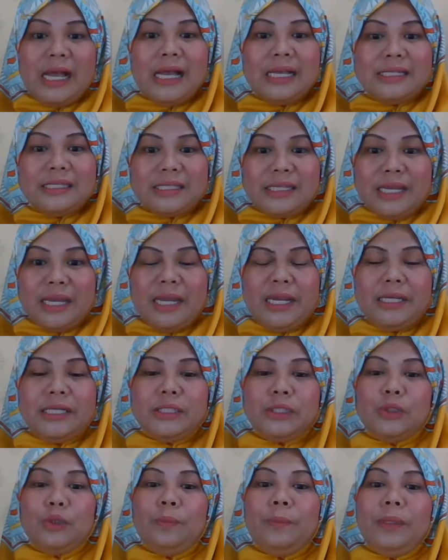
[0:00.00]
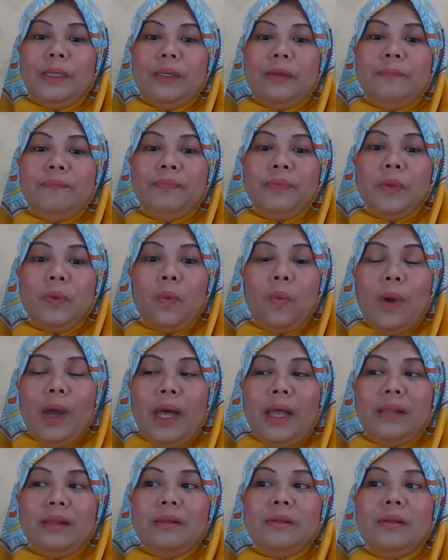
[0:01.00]
are said to be
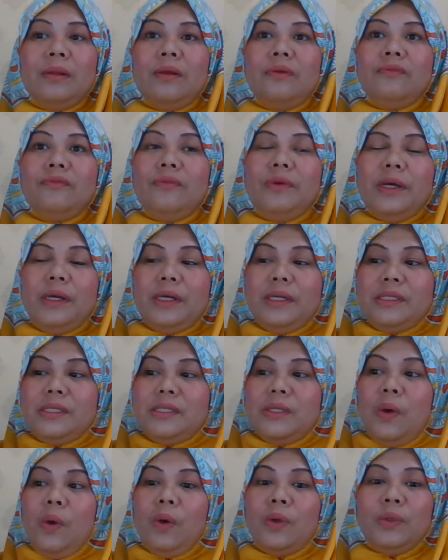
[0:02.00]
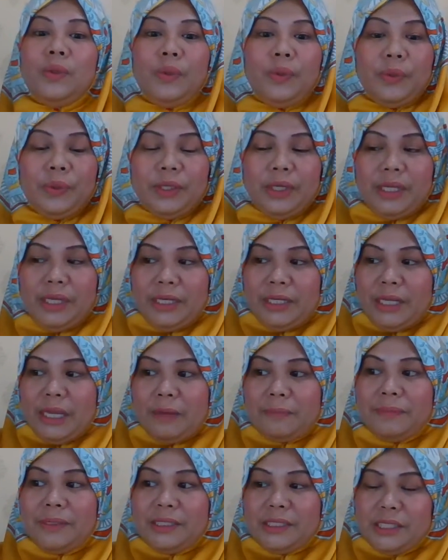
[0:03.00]
well versed or good in
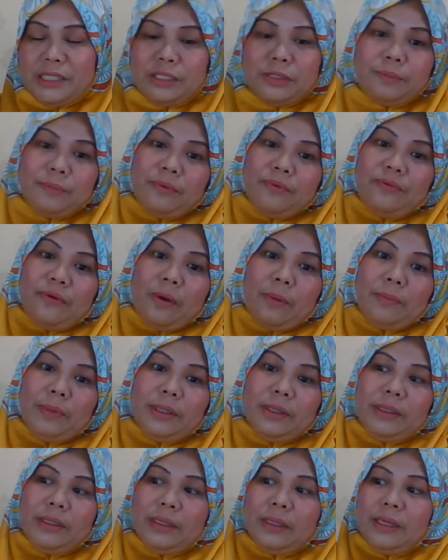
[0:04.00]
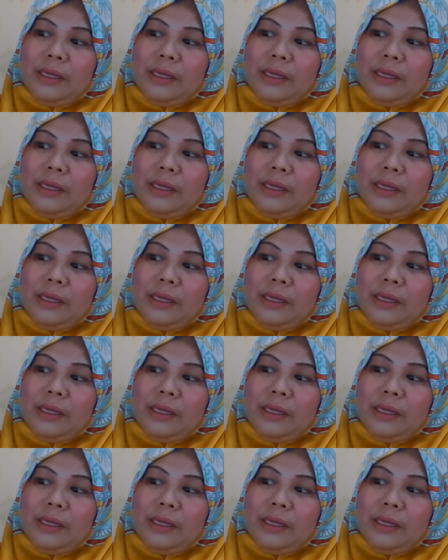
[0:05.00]
their business performance.